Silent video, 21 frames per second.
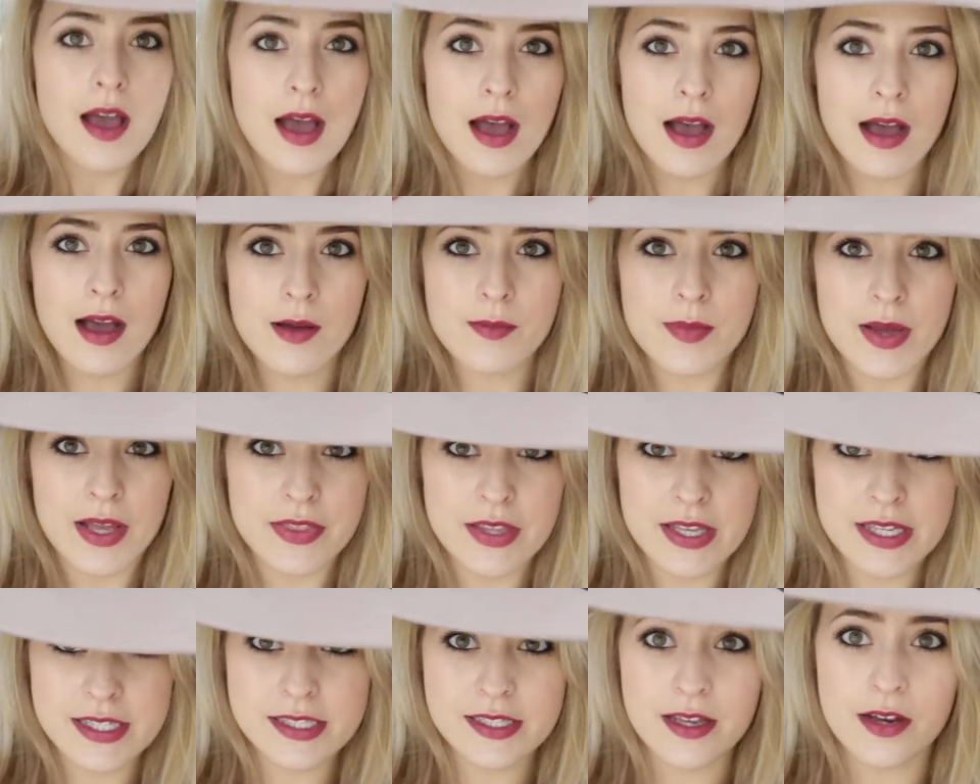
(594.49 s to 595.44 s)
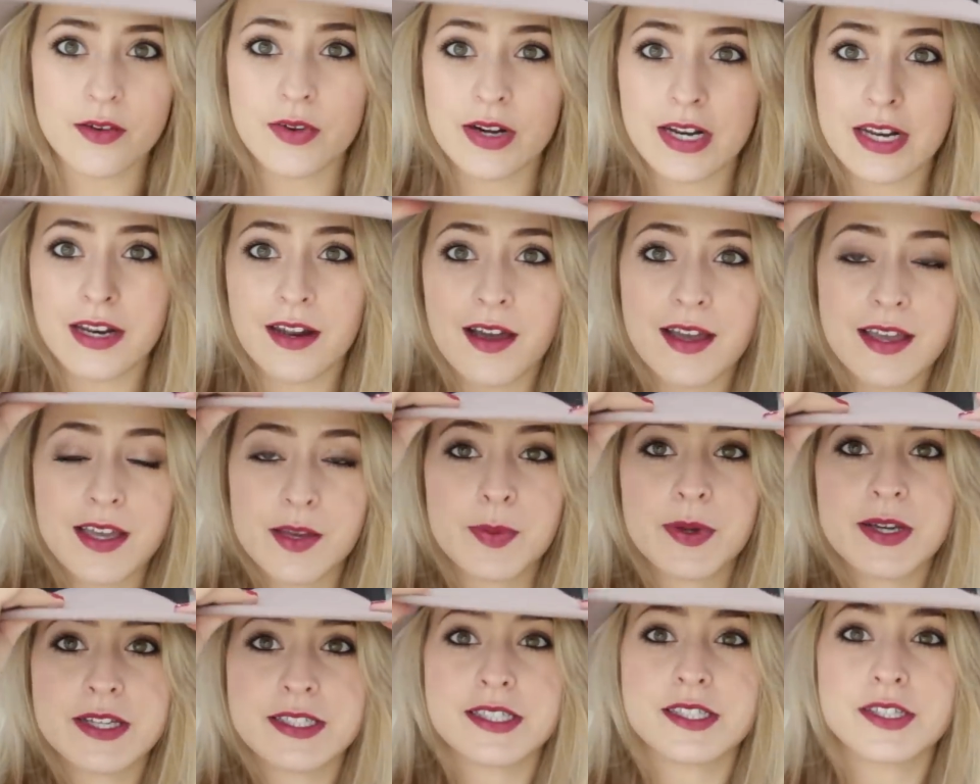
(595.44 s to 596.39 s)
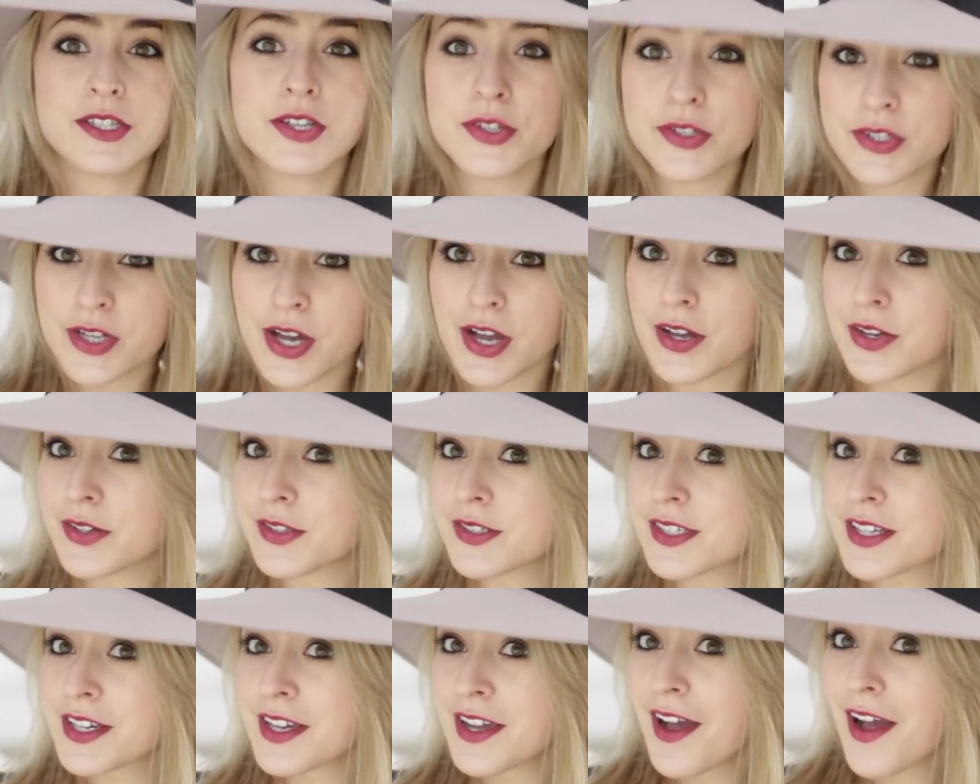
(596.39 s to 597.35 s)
And this I really like because it's two-toned,